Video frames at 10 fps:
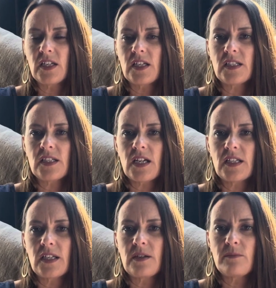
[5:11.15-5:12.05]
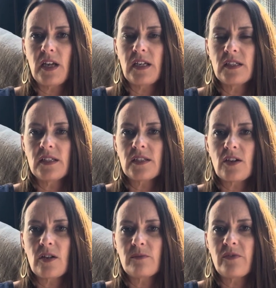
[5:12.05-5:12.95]
to get done and get maintenance
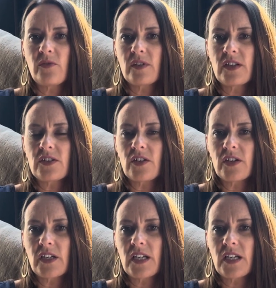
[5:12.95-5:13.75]
on before they started